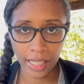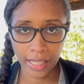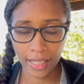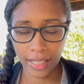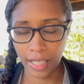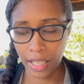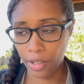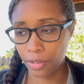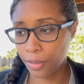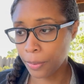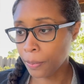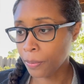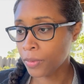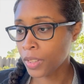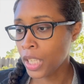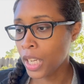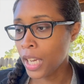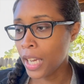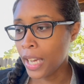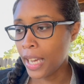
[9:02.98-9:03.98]
stuff.
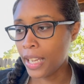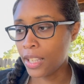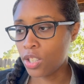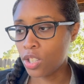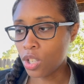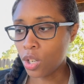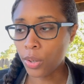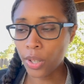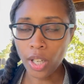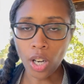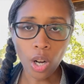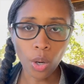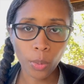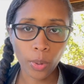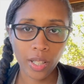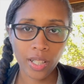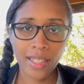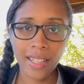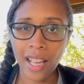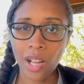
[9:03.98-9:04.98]
And so it all
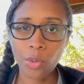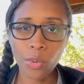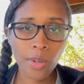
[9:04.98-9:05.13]
works out.